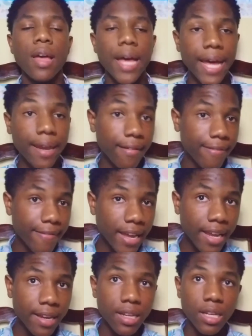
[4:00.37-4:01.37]
And
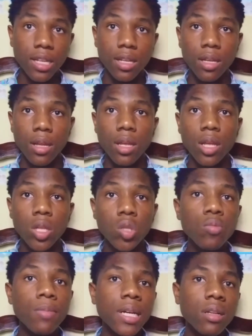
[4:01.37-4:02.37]
finally,
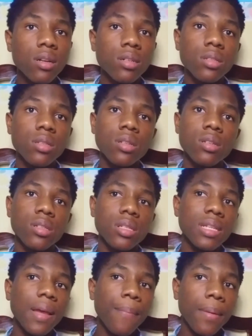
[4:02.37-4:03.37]
you might consider
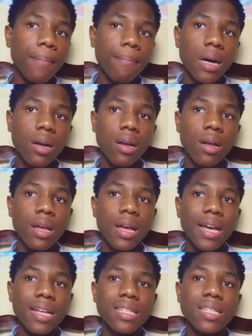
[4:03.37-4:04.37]
stepping back
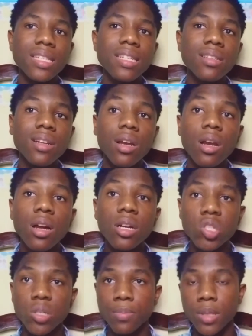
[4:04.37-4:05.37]
and seeing the
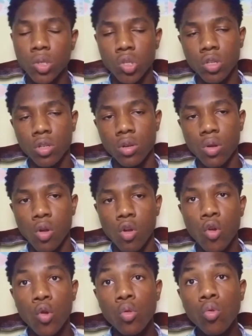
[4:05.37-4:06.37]
larger picture
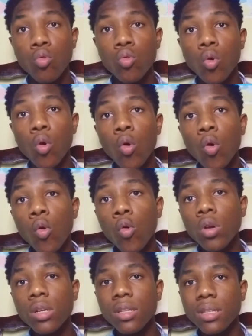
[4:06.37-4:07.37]
through the
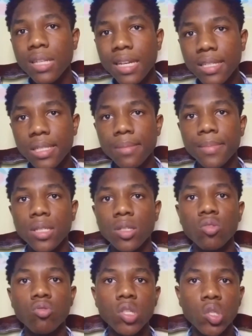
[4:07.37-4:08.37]
Old
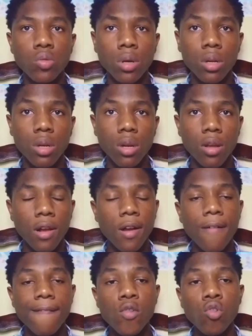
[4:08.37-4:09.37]
Testament ritual
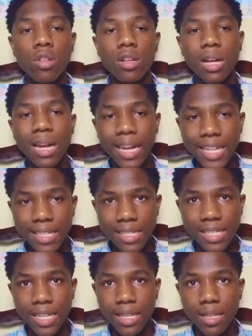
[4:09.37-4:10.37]
for the
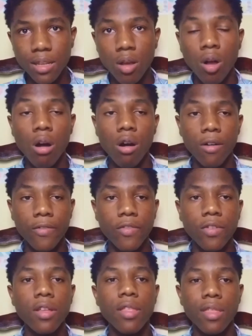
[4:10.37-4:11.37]
cleansing of
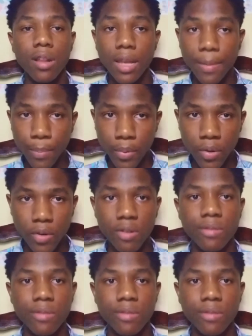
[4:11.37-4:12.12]
the leper.